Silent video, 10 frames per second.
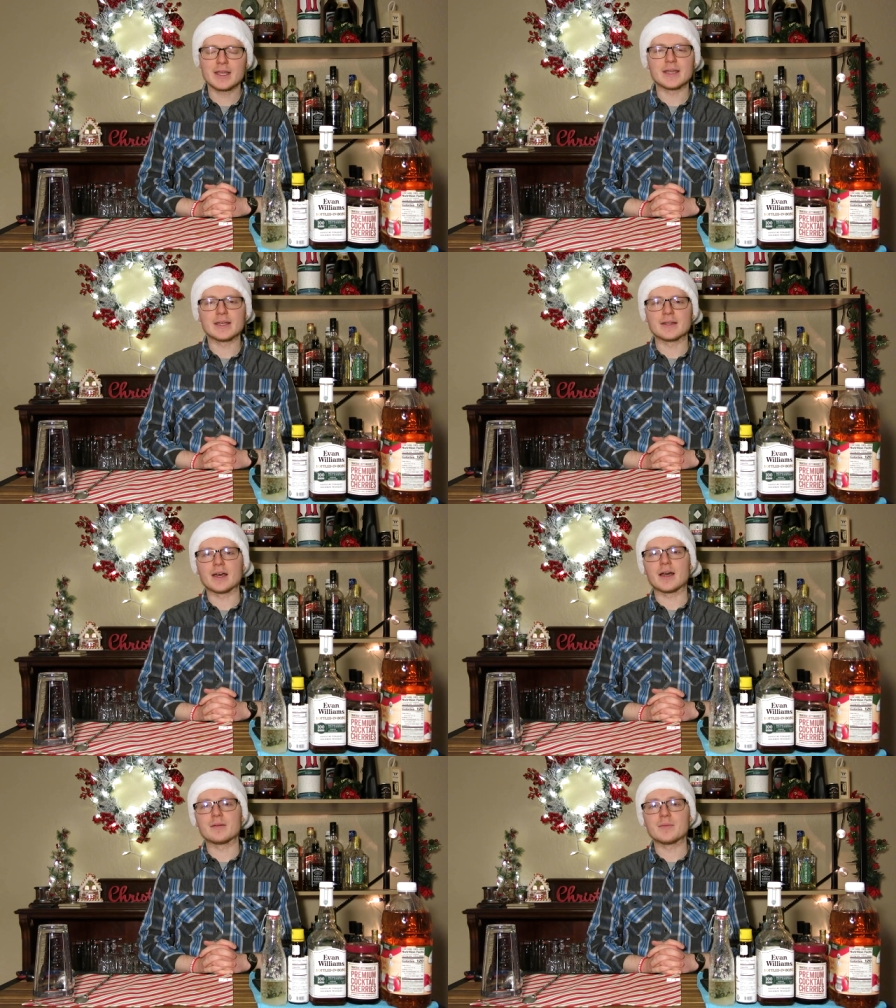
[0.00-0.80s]
in
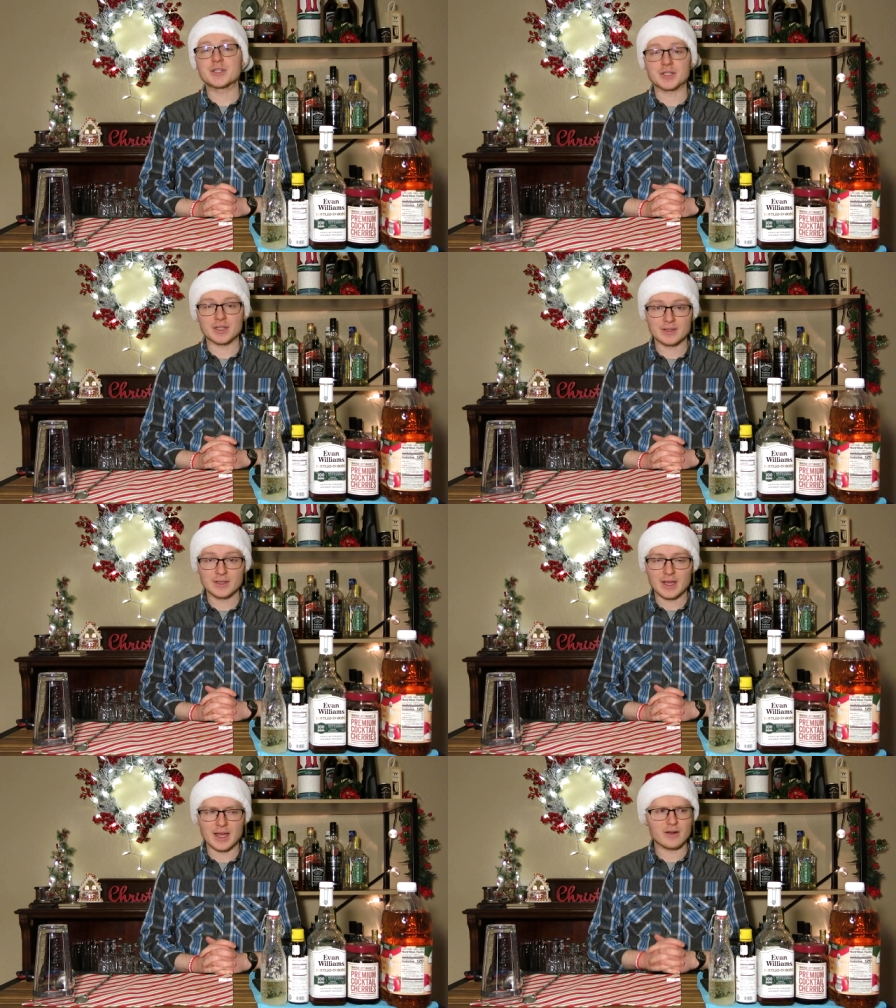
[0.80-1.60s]
Michigan.
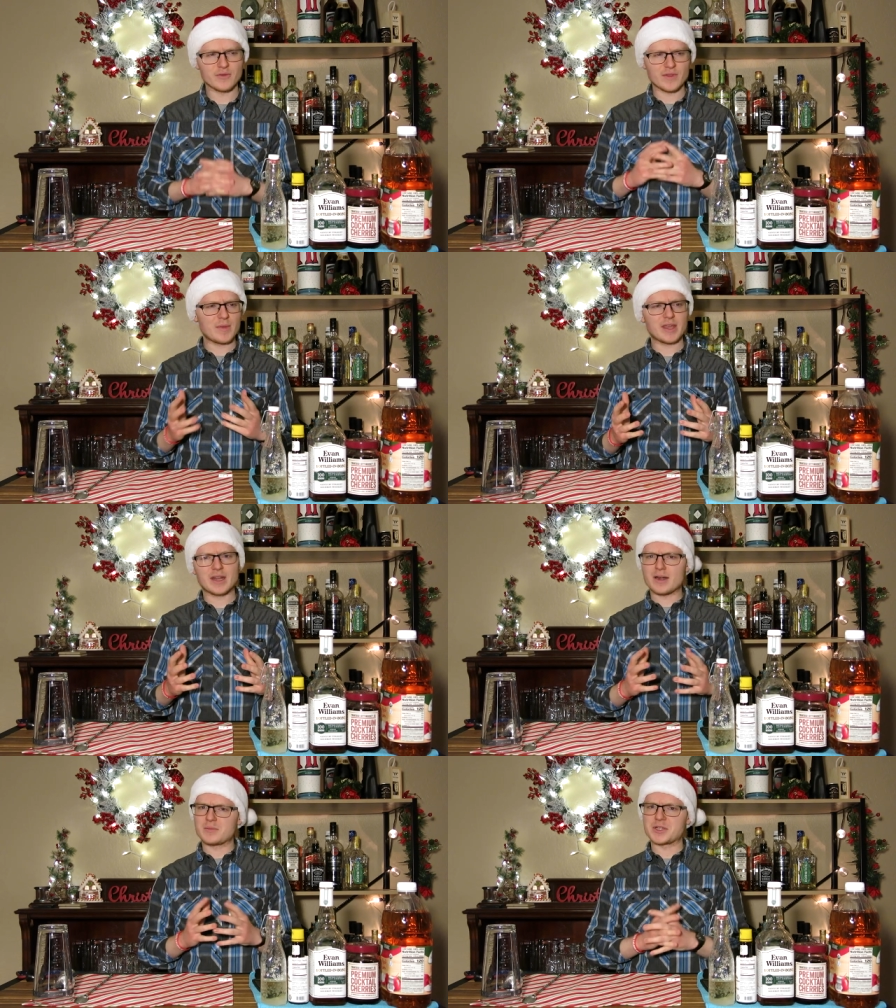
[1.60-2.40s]
I don't know if they make it
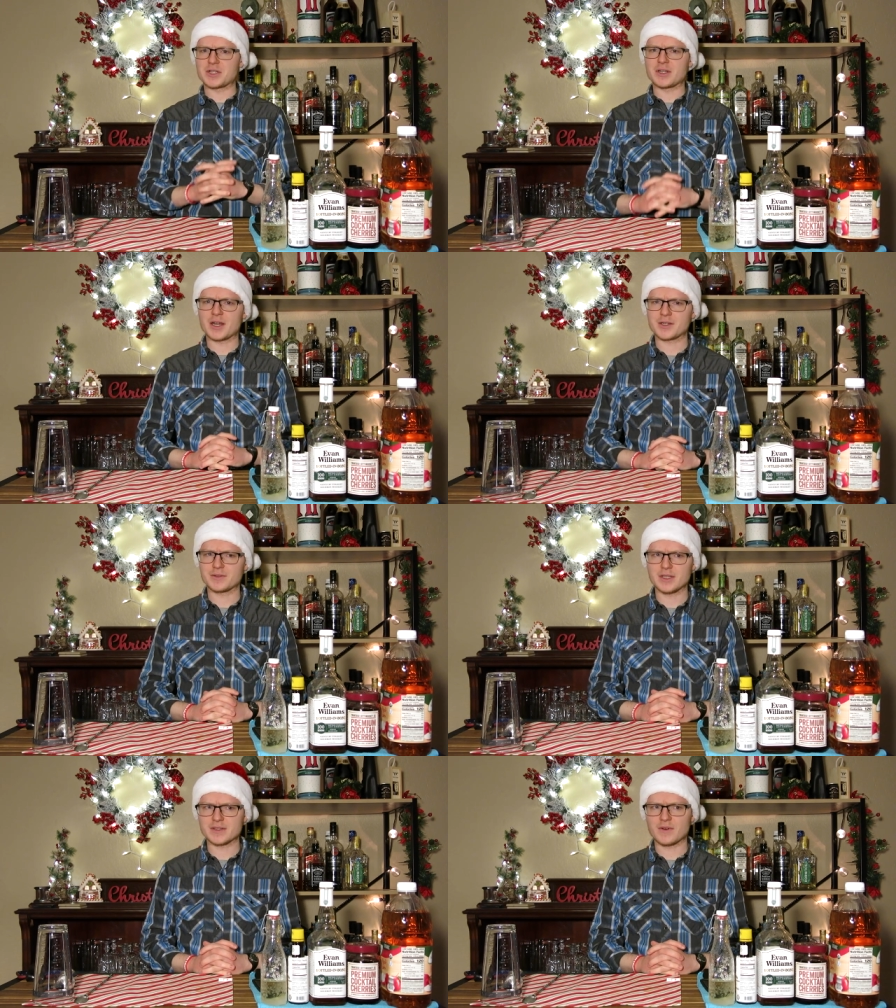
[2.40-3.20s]
out of Michigan
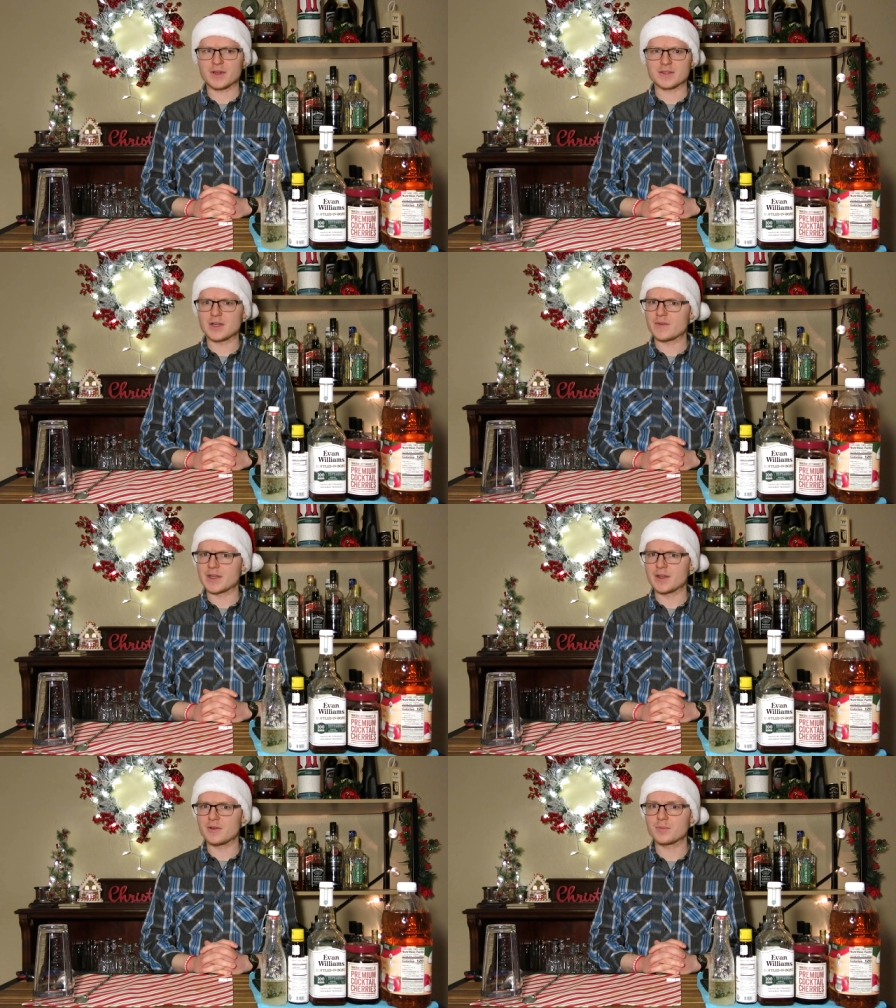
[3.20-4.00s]
actually, as far as I know they don't,